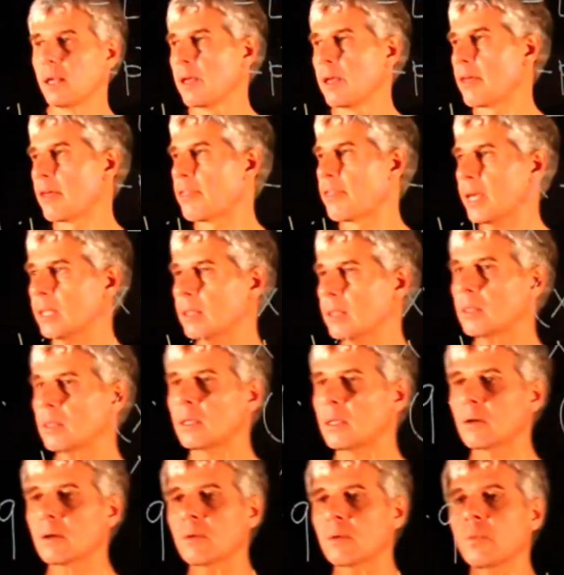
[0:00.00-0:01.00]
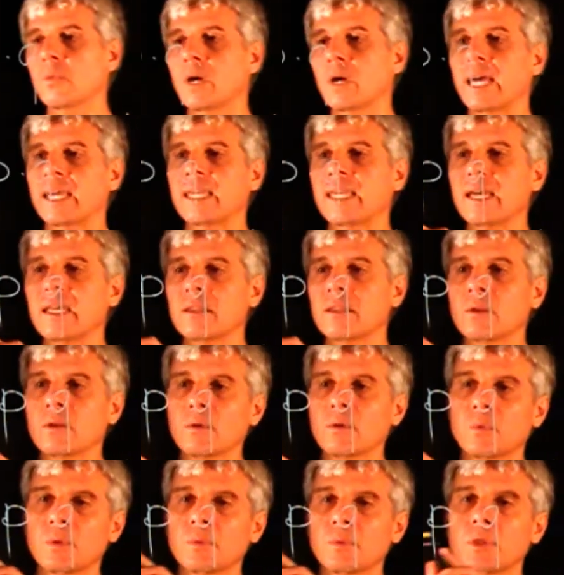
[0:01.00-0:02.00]
then again
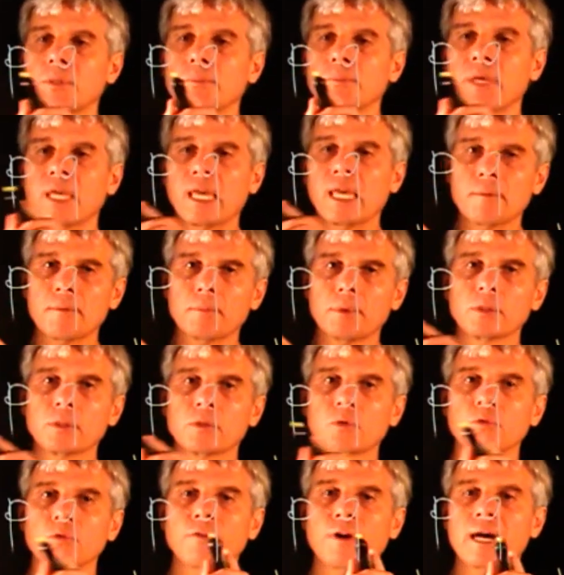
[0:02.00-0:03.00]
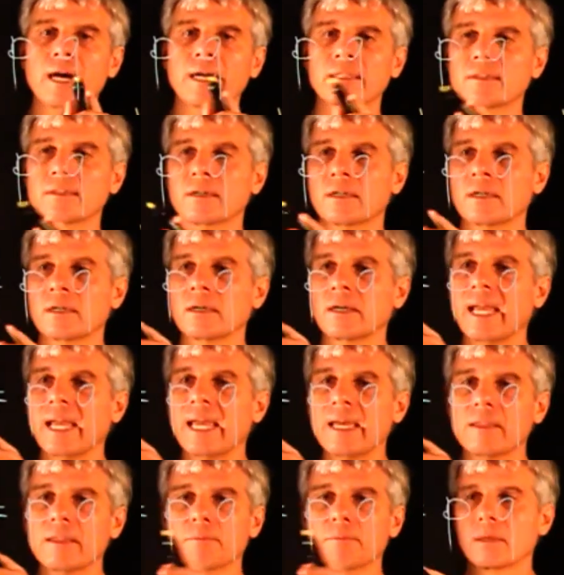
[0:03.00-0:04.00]
we will be able to factor
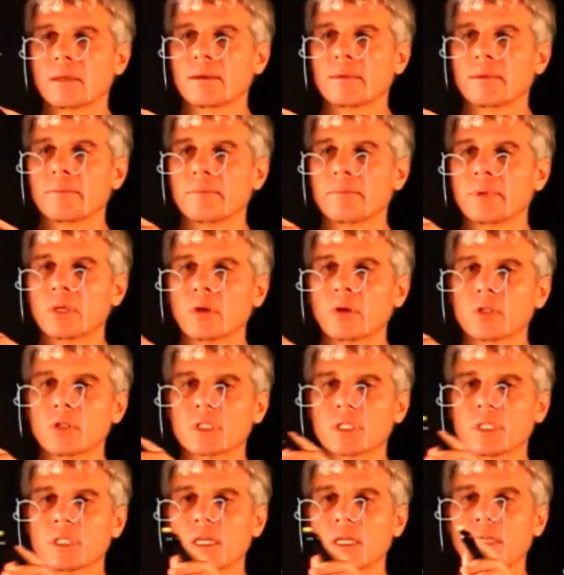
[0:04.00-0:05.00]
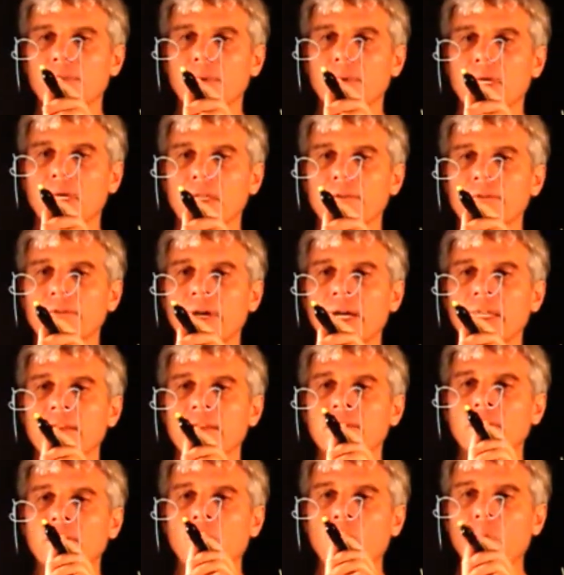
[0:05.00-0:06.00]
n, because if we can find
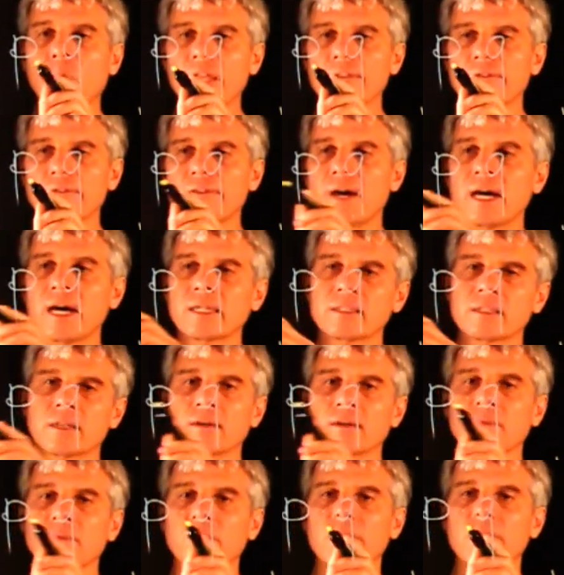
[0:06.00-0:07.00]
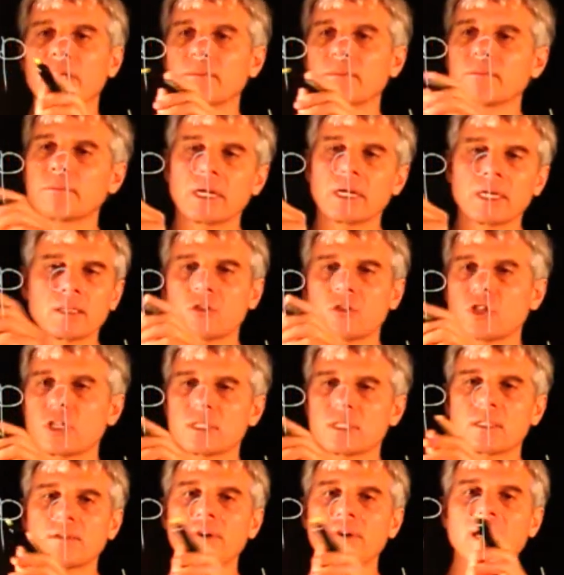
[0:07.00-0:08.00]
one factor, then by
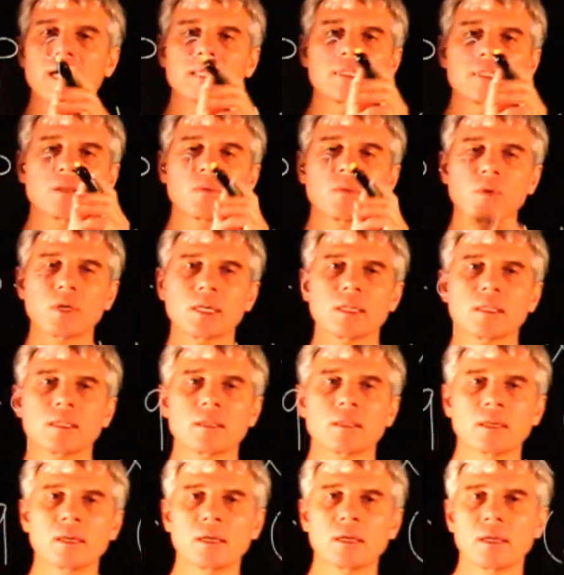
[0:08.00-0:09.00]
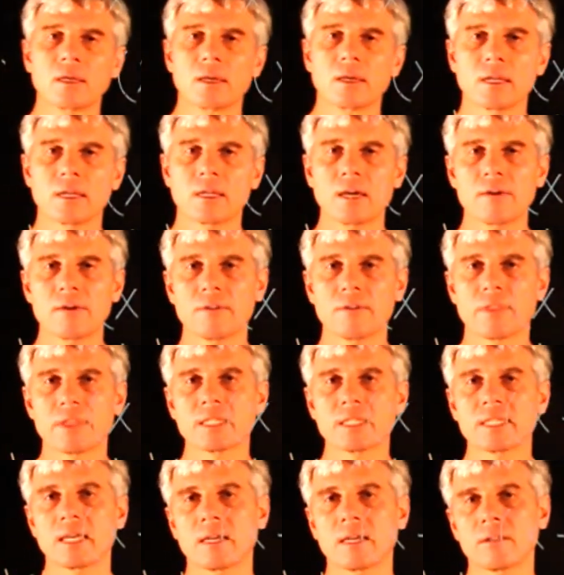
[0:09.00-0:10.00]
just dividing we can recover the
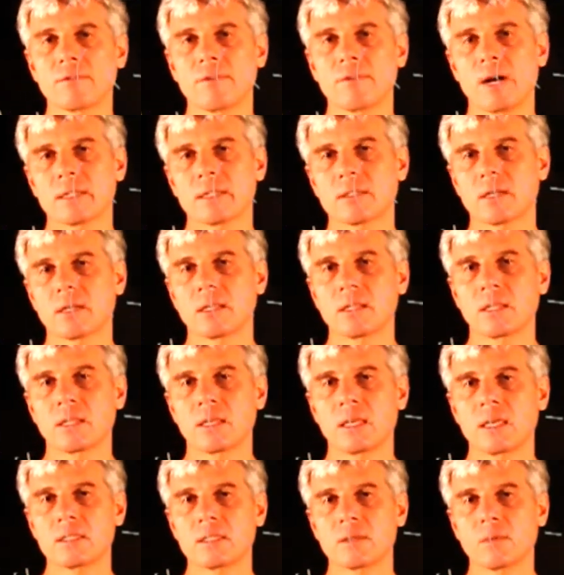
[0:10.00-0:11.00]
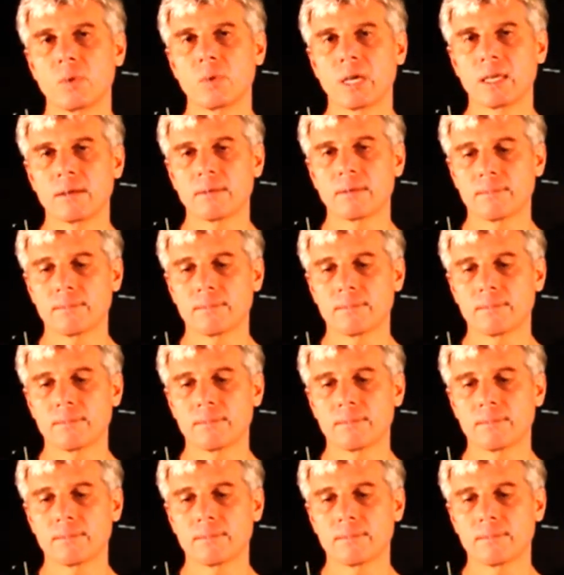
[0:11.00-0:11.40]
second factor in an easy way.